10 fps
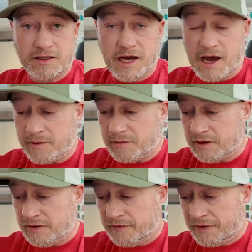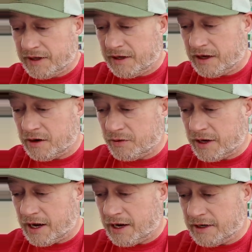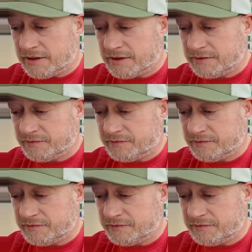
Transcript: time, you know, and